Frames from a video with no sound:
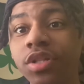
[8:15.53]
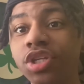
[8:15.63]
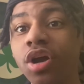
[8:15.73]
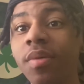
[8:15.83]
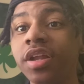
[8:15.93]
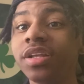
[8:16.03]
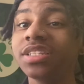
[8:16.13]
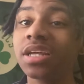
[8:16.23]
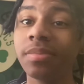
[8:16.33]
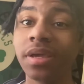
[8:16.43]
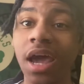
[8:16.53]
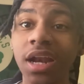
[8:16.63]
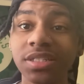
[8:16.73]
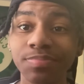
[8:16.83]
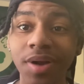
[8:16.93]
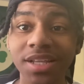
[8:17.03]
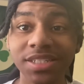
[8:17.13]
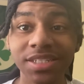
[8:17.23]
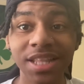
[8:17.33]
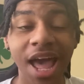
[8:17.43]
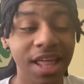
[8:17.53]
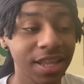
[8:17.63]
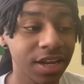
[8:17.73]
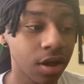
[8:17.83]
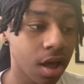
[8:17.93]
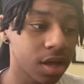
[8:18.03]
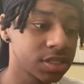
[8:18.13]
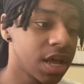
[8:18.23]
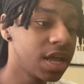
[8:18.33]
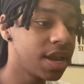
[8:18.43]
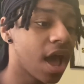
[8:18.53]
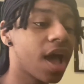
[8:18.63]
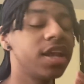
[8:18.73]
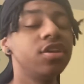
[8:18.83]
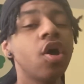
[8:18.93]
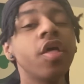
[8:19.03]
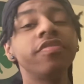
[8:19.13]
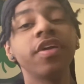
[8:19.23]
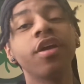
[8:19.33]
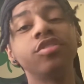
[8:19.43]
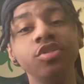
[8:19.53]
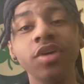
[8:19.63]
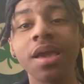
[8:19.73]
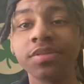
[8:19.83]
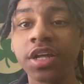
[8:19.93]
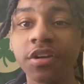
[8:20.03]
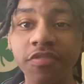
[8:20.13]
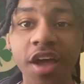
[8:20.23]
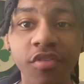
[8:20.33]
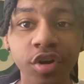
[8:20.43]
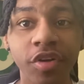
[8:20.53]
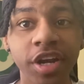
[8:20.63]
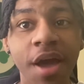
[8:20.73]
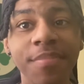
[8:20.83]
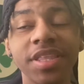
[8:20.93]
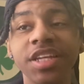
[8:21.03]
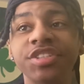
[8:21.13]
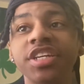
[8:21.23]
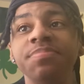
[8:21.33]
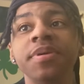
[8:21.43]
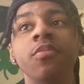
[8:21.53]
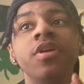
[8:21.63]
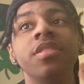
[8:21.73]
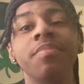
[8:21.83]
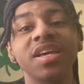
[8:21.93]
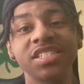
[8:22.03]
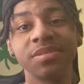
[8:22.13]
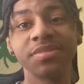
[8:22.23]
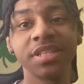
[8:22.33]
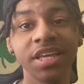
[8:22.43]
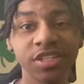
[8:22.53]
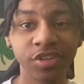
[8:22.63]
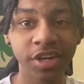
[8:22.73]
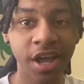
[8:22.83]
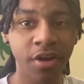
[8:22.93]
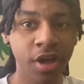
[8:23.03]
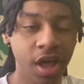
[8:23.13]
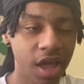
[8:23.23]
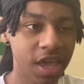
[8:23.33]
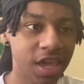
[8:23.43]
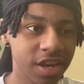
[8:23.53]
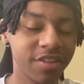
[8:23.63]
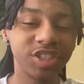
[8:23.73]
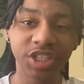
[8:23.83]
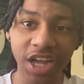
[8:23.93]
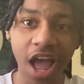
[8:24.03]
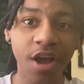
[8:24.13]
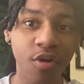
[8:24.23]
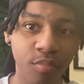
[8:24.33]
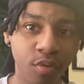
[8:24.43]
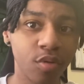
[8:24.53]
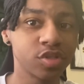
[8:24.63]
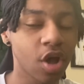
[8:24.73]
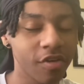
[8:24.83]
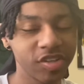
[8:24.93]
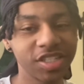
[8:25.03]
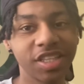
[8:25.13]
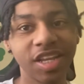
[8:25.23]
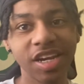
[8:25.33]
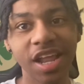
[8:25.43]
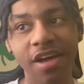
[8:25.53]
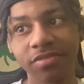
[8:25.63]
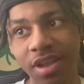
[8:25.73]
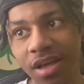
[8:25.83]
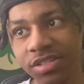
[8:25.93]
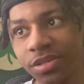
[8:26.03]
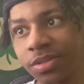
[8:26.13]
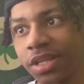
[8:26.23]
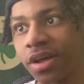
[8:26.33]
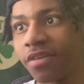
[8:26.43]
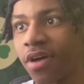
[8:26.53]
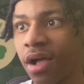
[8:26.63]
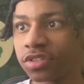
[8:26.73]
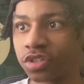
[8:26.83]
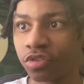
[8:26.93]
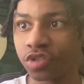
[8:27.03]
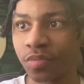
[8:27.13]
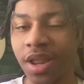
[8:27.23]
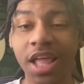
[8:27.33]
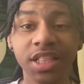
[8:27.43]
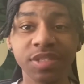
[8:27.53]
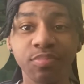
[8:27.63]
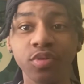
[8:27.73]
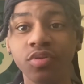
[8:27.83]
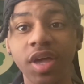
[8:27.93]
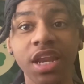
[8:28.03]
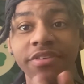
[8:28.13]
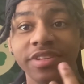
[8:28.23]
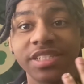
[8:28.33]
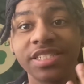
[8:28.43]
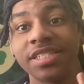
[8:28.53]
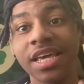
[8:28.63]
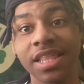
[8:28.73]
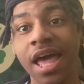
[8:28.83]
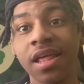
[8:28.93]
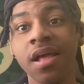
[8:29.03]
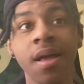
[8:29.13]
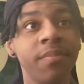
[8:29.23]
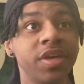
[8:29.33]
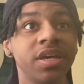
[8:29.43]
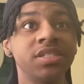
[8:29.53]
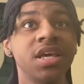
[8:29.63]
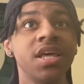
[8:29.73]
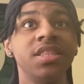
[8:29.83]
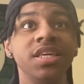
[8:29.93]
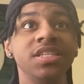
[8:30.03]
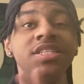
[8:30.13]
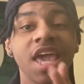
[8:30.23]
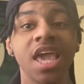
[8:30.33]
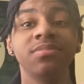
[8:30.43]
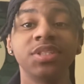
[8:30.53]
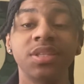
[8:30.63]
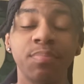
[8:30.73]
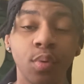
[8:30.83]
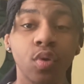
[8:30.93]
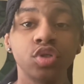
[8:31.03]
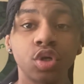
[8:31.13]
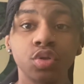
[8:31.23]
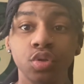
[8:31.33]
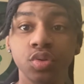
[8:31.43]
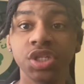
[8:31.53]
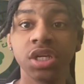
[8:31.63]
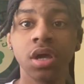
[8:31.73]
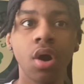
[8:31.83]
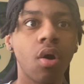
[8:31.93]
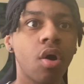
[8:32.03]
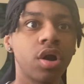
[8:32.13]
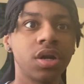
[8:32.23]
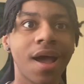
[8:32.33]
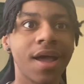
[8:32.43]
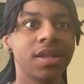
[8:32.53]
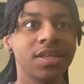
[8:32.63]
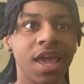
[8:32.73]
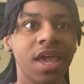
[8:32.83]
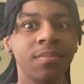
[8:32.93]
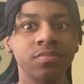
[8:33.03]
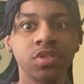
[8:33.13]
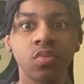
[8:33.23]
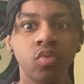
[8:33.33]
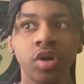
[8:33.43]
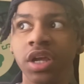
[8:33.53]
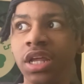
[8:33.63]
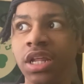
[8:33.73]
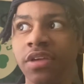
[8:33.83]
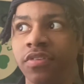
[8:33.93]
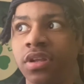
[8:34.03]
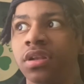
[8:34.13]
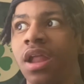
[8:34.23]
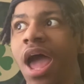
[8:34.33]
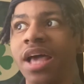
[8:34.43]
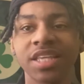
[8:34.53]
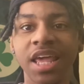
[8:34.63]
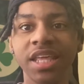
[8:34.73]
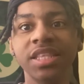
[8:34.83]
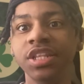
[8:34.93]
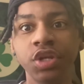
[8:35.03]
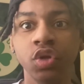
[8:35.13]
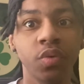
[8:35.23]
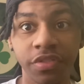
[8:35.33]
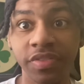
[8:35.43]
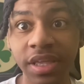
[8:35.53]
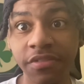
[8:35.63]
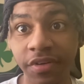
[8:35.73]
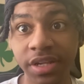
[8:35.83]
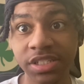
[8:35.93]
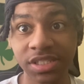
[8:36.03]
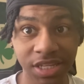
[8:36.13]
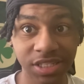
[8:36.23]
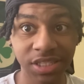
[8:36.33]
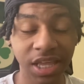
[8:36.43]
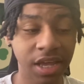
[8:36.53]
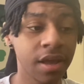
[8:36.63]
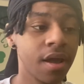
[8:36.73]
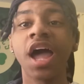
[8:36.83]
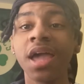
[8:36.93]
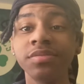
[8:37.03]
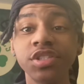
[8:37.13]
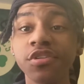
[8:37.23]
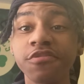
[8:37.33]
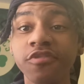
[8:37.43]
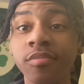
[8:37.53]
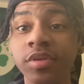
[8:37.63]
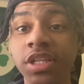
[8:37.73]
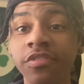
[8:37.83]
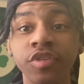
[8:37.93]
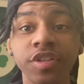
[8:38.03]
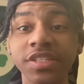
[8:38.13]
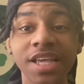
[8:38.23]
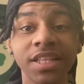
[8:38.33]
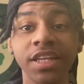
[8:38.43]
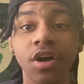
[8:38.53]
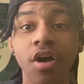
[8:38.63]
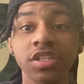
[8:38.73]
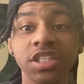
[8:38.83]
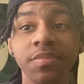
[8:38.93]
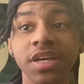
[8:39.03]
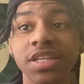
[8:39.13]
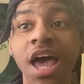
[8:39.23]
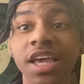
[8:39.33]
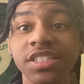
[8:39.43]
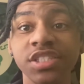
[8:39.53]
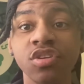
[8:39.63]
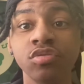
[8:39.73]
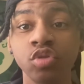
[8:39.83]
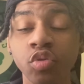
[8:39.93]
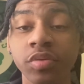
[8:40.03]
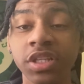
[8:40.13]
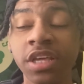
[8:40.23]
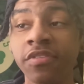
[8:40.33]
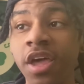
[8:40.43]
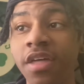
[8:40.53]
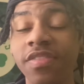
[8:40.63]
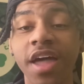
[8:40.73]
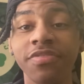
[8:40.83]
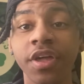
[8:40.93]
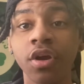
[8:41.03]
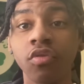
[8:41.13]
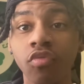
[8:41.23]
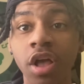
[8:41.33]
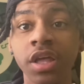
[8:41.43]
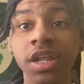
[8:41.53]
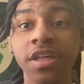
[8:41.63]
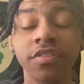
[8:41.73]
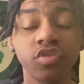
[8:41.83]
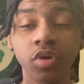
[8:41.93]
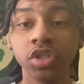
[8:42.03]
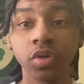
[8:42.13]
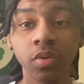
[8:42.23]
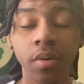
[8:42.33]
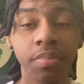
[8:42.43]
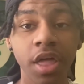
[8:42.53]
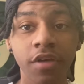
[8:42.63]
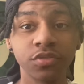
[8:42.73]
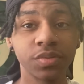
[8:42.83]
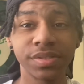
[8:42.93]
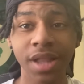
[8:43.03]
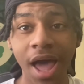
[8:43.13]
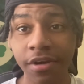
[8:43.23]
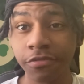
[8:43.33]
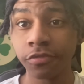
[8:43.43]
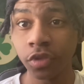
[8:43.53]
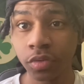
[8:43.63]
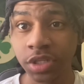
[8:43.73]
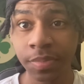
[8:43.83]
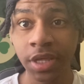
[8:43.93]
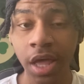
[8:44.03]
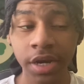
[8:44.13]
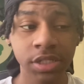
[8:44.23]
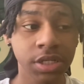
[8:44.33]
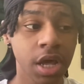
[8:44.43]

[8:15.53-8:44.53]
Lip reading: to talk about, and it's going to be kind of surprising, is the Atlanta Hawks. Now, I know that they are two games under 500 right now, but they just beat one of the best teams in the East right now in the Chicago Bulls. Obviously, they didn't have Lonzo, they don't have Alex Caruso, but at this point, you can't even say that, because these games that the Bulls are losing are not games where it even has anything to do with defense. That's the thing. I am still a firm believer in this Atlanta Hawks team, because I still do believe that their run in 2021 playoffs was not a fluke, to be honest,